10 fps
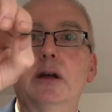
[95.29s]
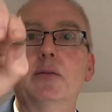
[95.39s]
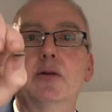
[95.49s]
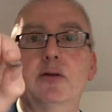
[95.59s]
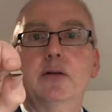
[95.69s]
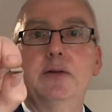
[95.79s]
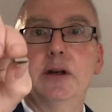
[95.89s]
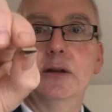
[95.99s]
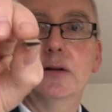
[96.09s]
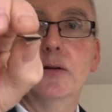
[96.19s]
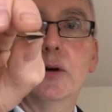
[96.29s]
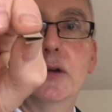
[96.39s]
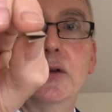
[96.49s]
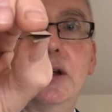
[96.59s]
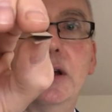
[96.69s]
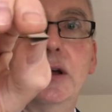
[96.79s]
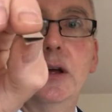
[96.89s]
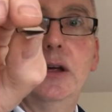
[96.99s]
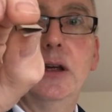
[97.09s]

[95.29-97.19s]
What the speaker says: I'm not sure if you can quite see that,